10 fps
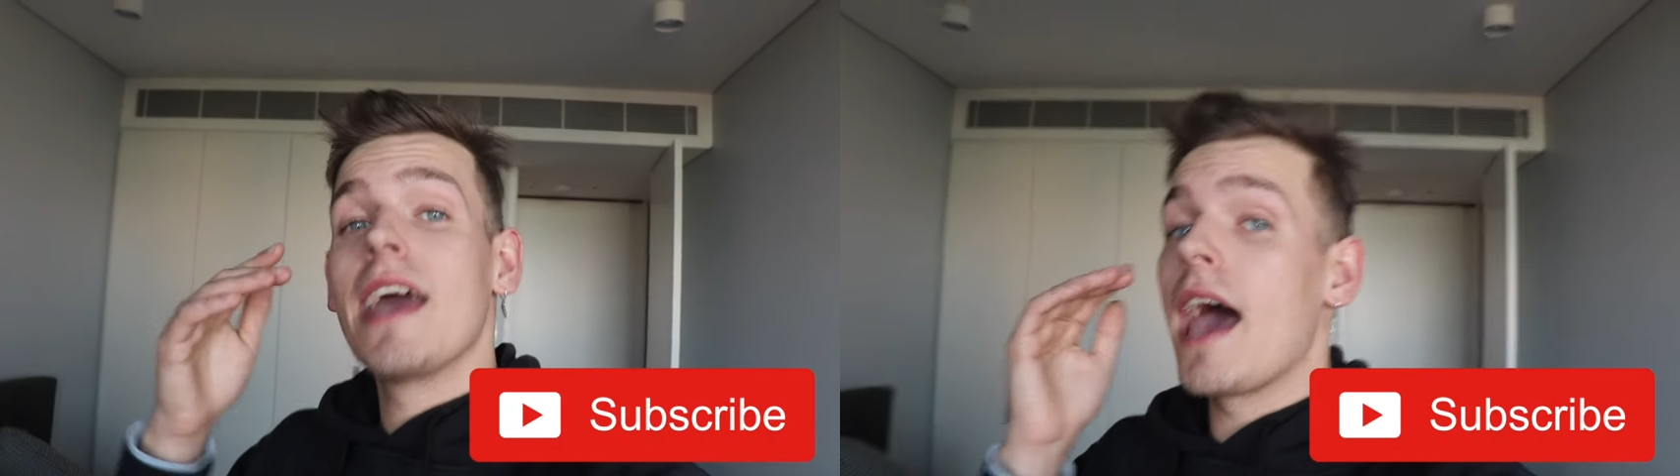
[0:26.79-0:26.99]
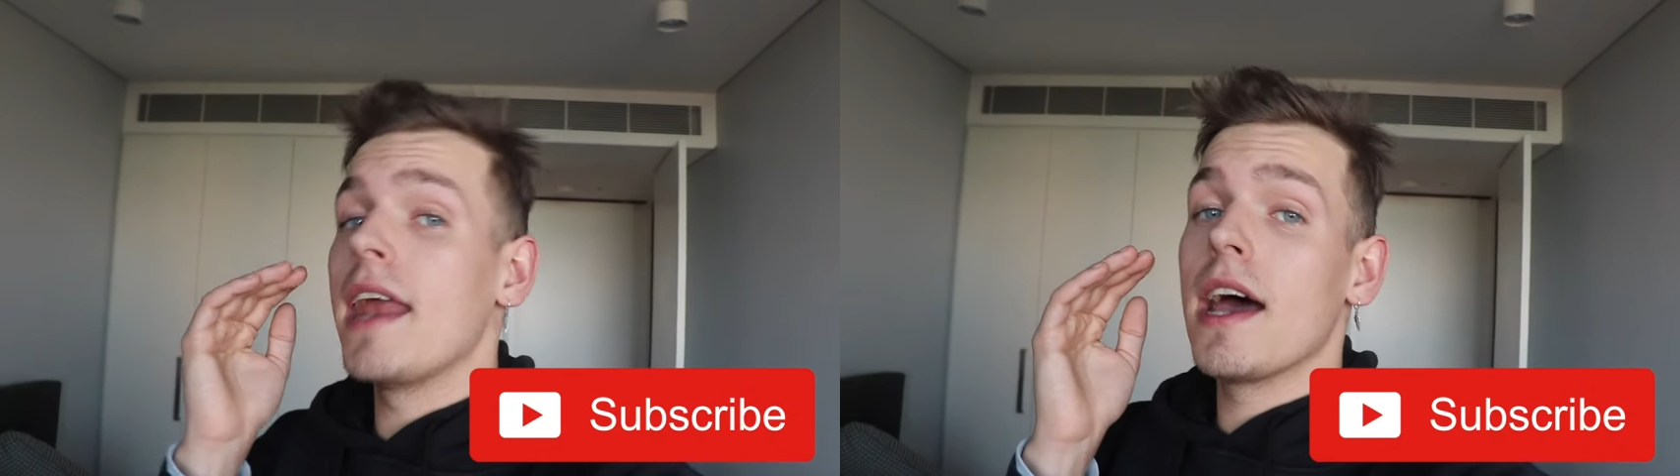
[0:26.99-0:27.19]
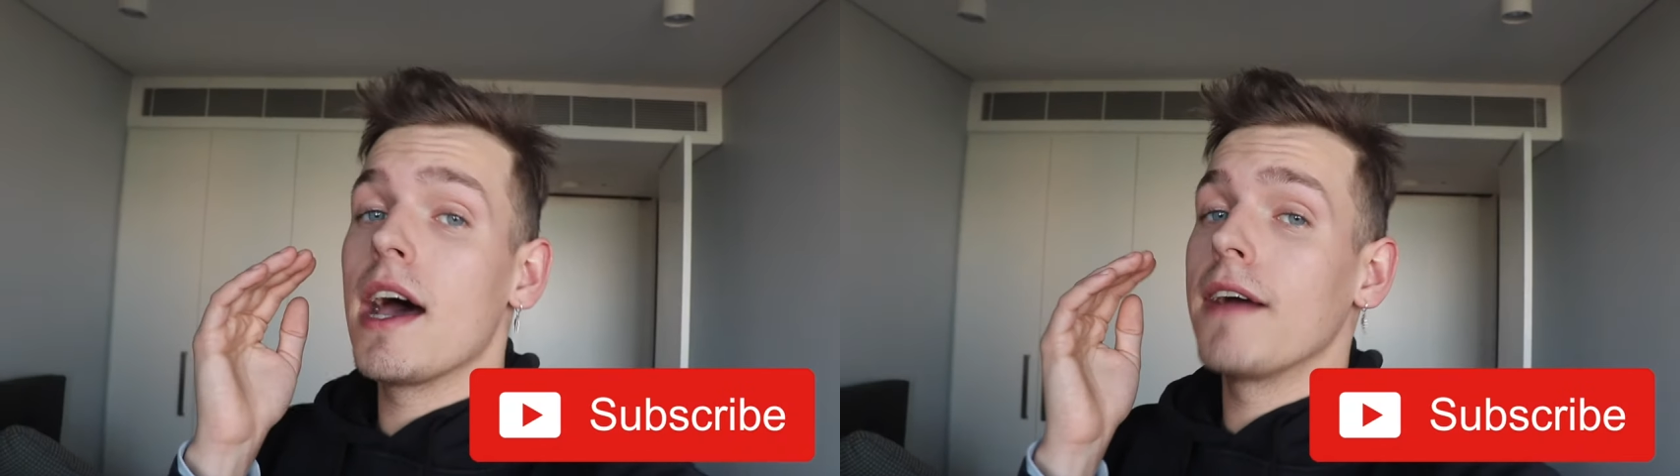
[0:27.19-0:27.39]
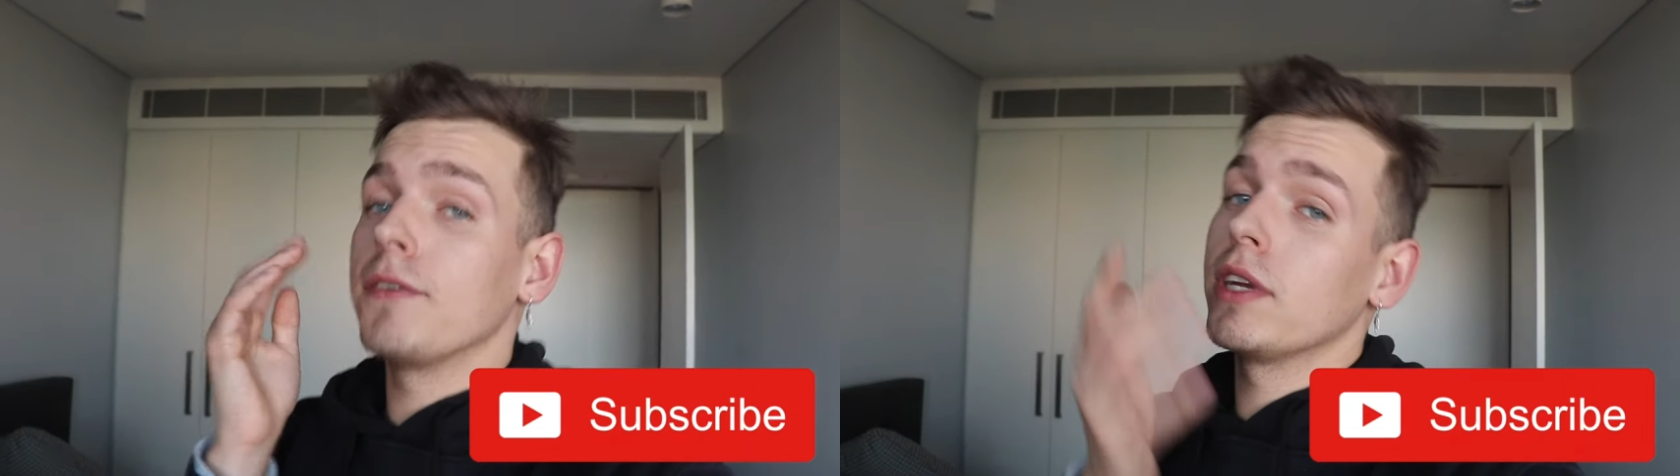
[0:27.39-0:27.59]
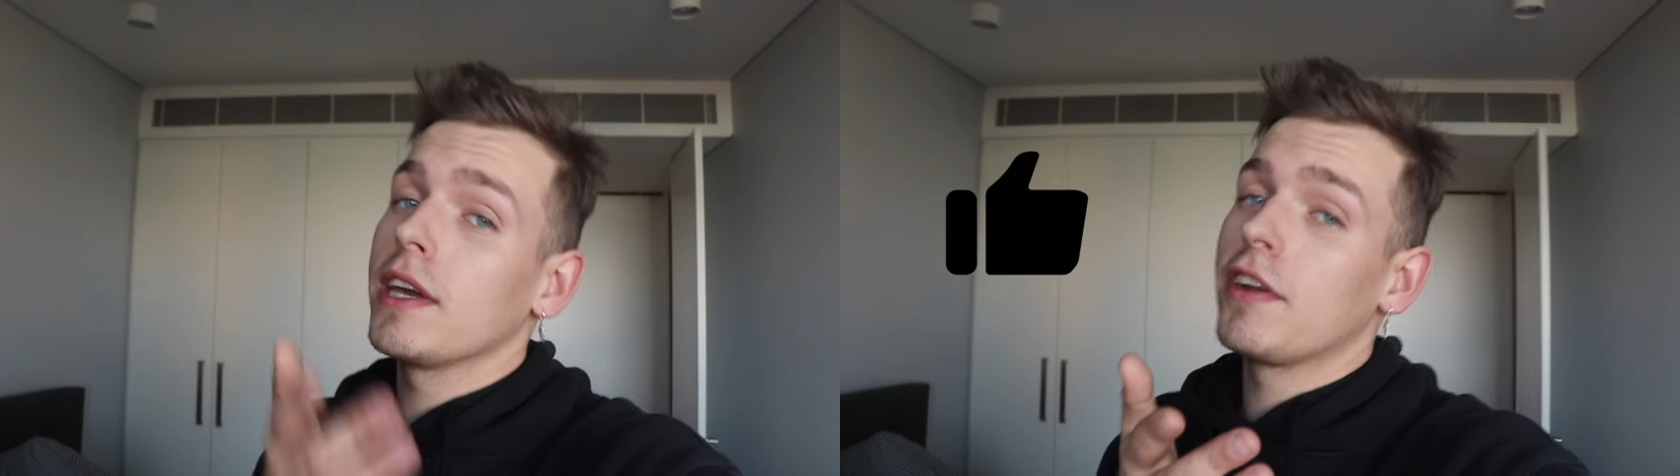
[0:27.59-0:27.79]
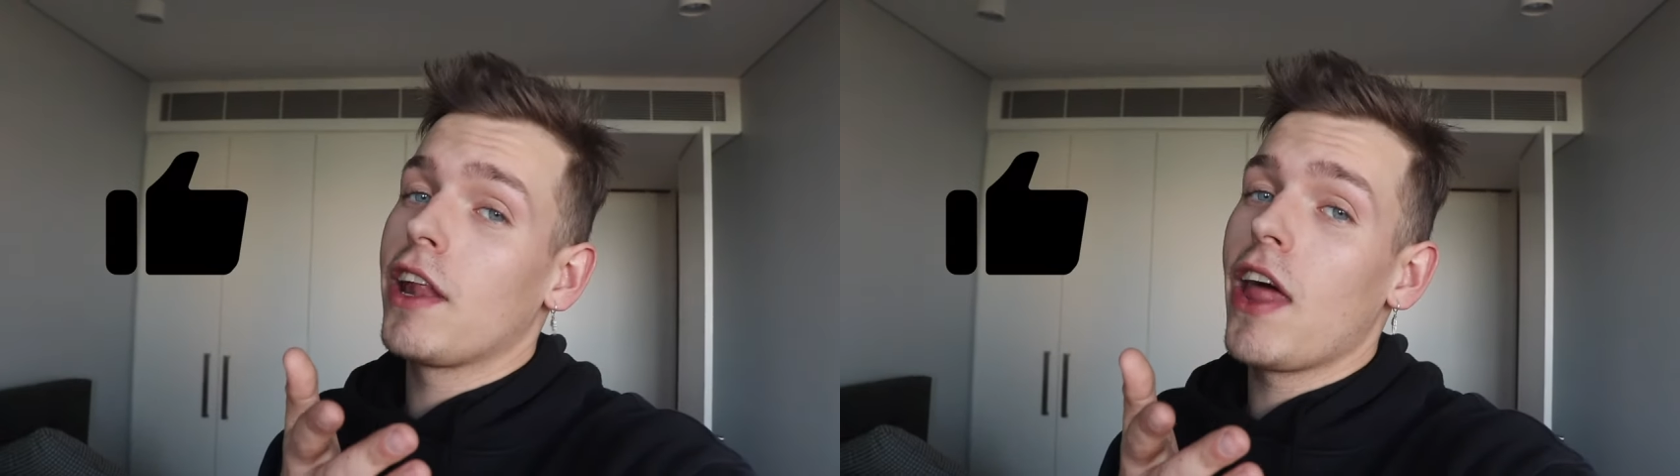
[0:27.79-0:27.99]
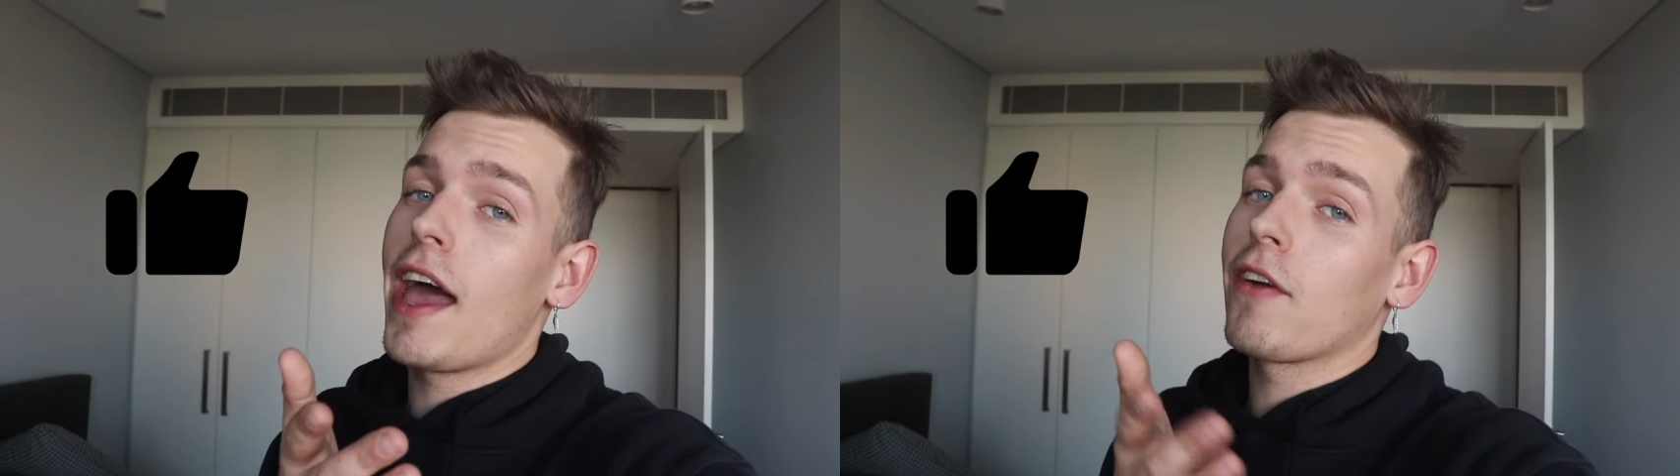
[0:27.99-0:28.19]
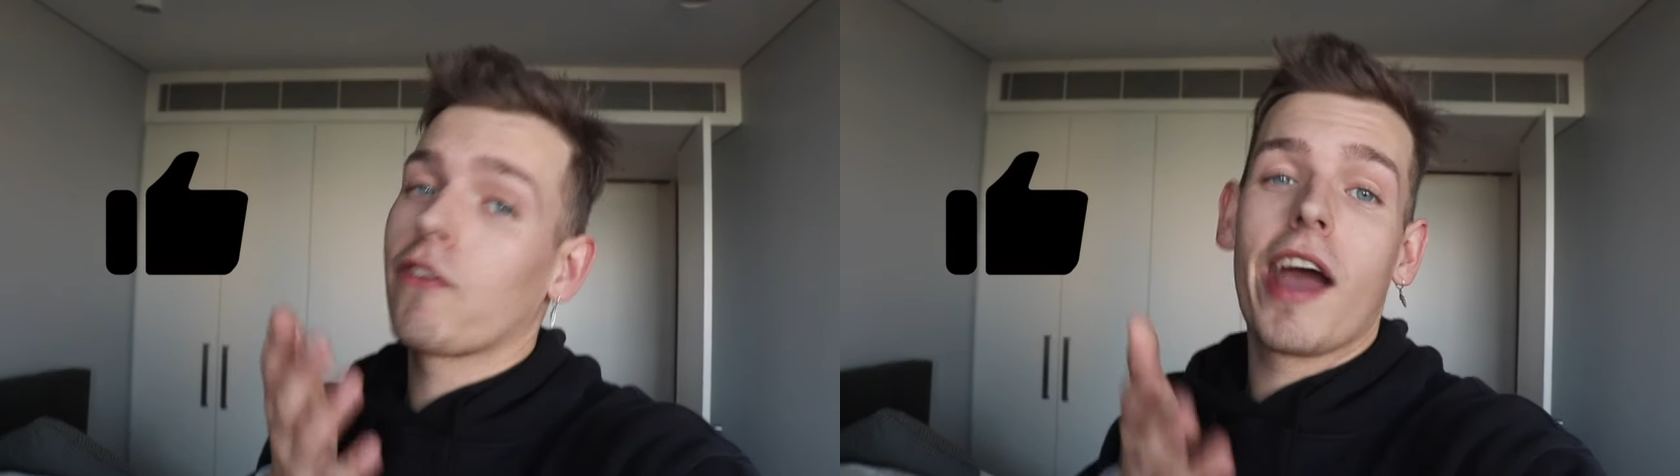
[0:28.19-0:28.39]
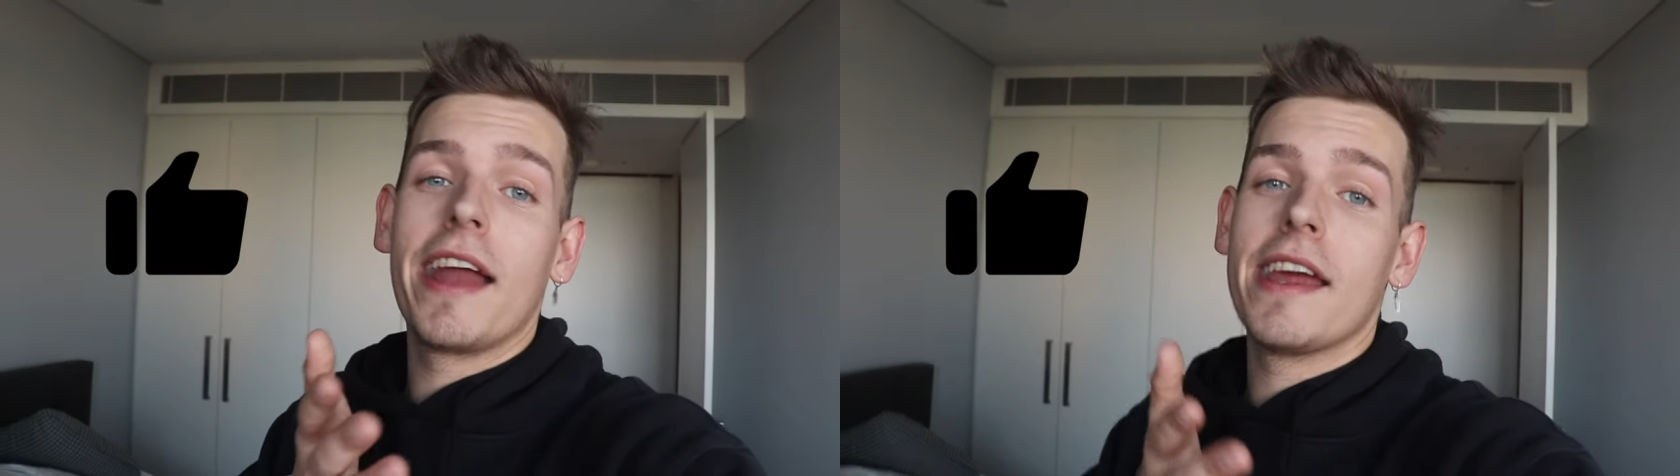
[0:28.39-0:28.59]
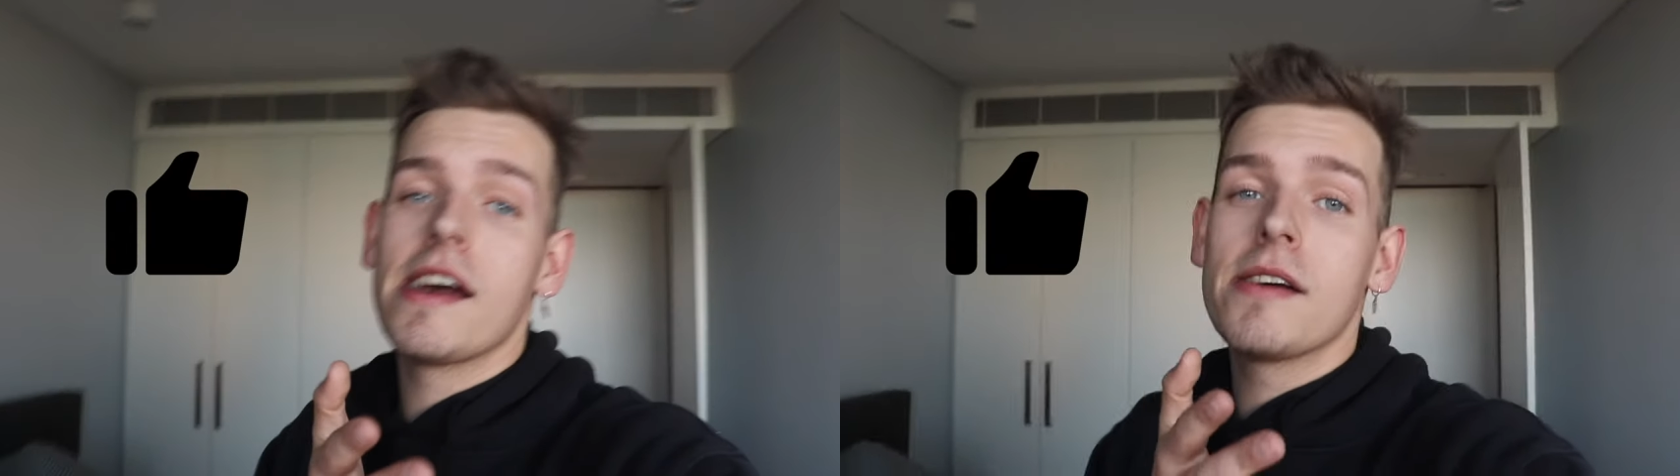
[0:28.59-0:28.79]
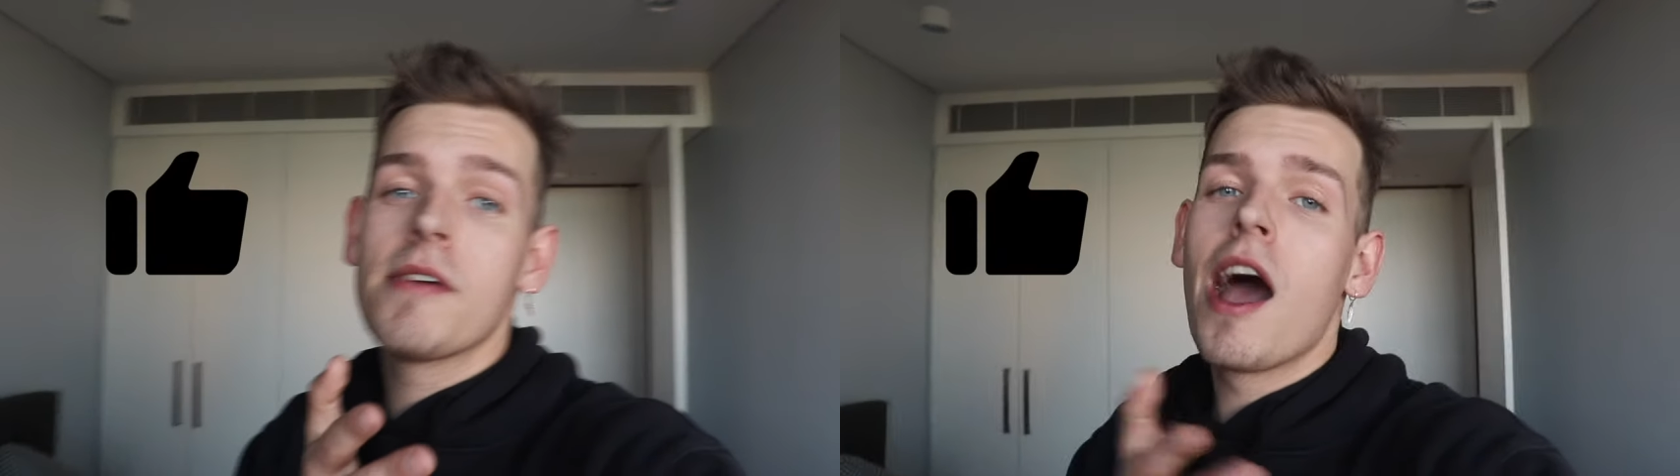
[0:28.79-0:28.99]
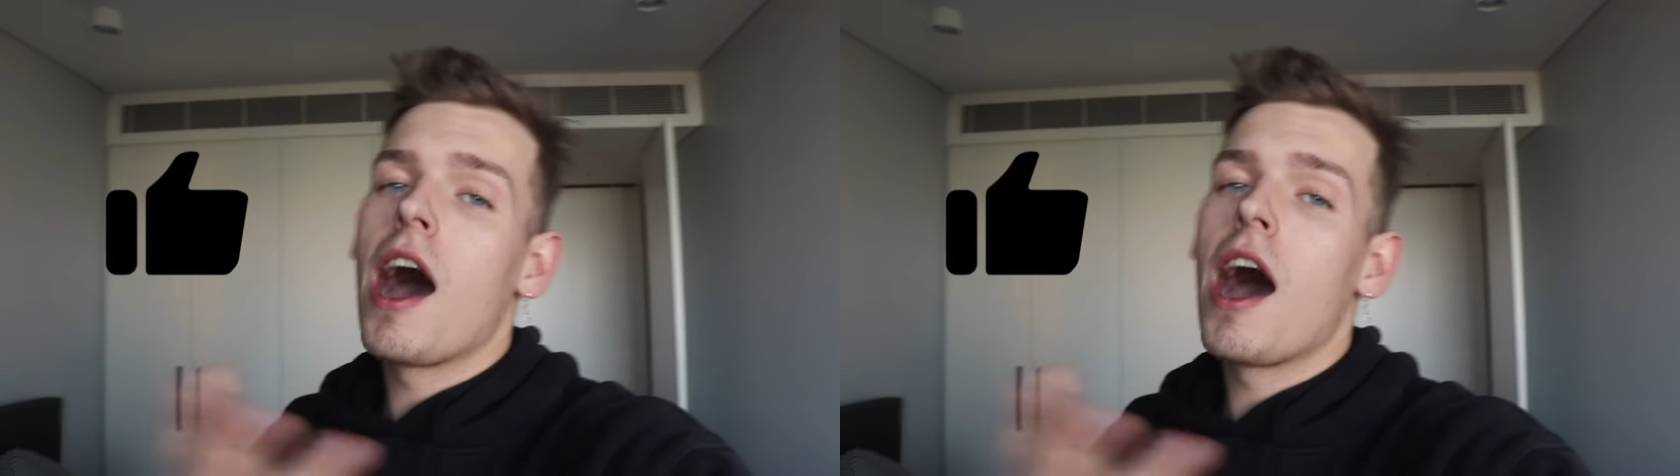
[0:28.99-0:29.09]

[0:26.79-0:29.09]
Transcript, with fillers: and if you want to give it a like right now,